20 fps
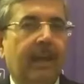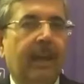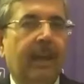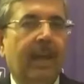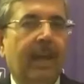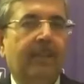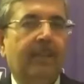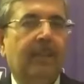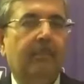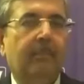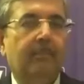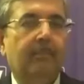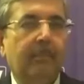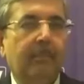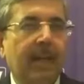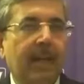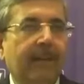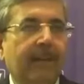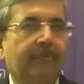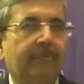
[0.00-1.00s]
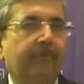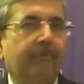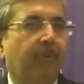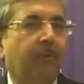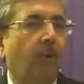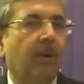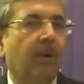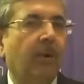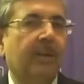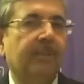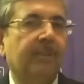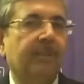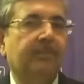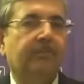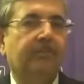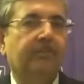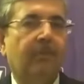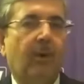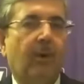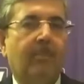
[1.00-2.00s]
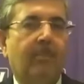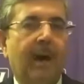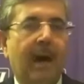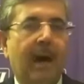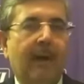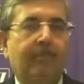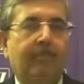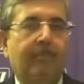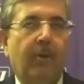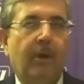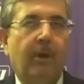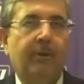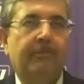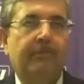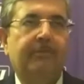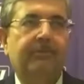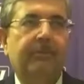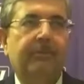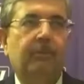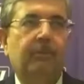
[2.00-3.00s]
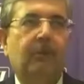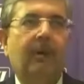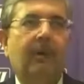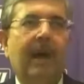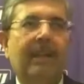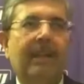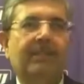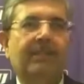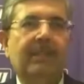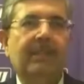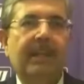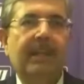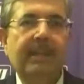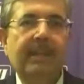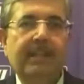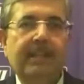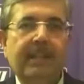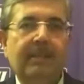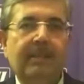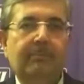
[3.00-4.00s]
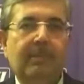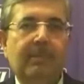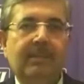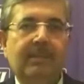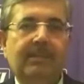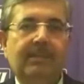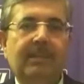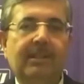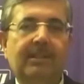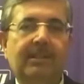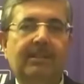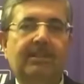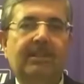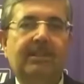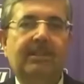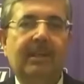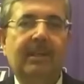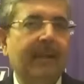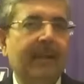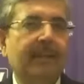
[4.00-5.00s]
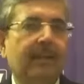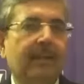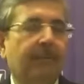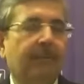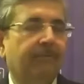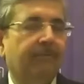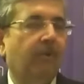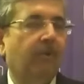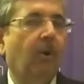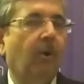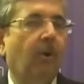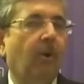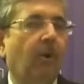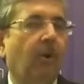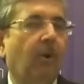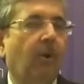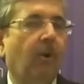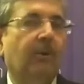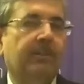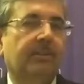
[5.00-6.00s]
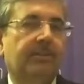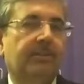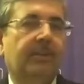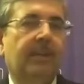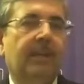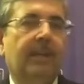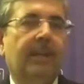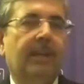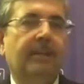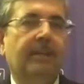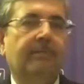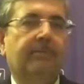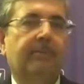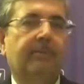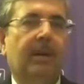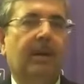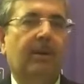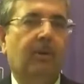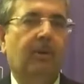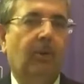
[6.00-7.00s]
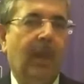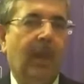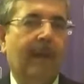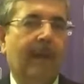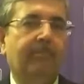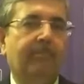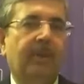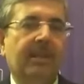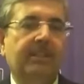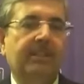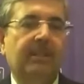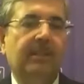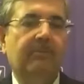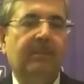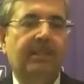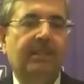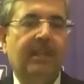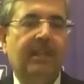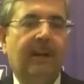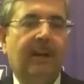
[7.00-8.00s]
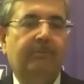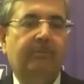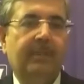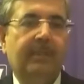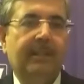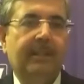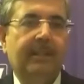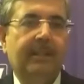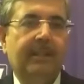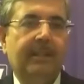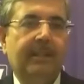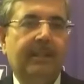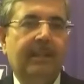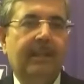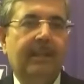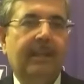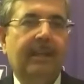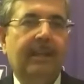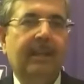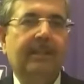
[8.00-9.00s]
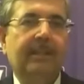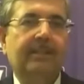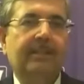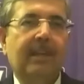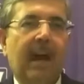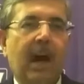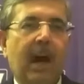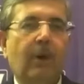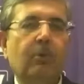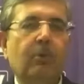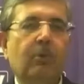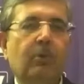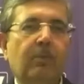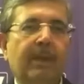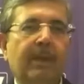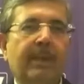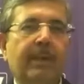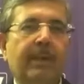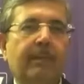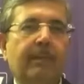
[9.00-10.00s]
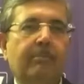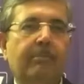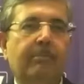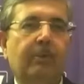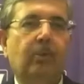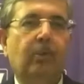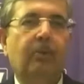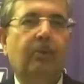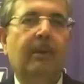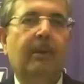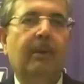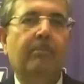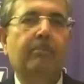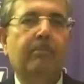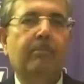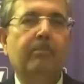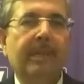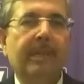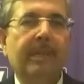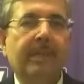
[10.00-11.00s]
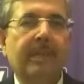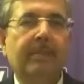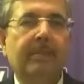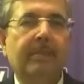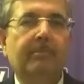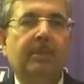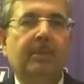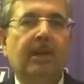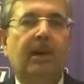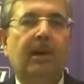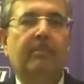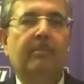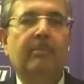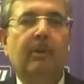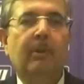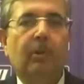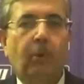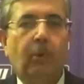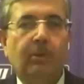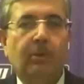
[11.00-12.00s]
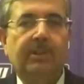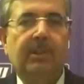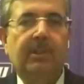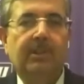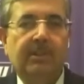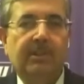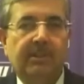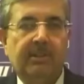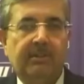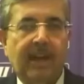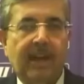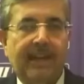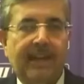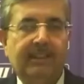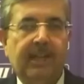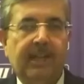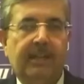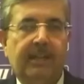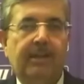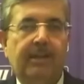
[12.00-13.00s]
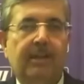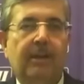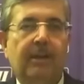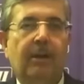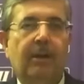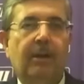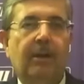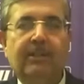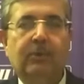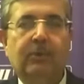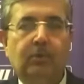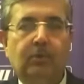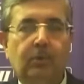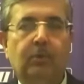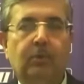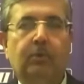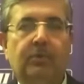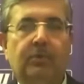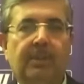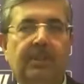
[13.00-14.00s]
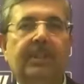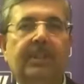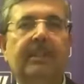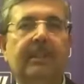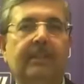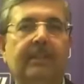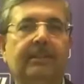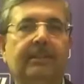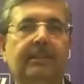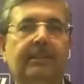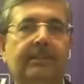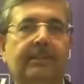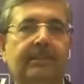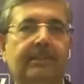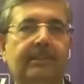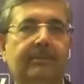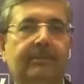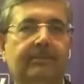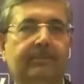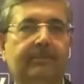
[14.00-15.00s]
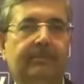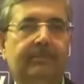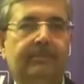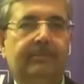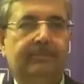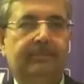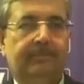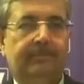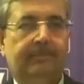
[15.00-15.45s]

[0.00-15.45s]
growth. And the big focus from our point of view as Indian business, industry, and of course, in a collaboration with government, is how do we improve the medium-term growth trajectory of India over next 2 to 3 years.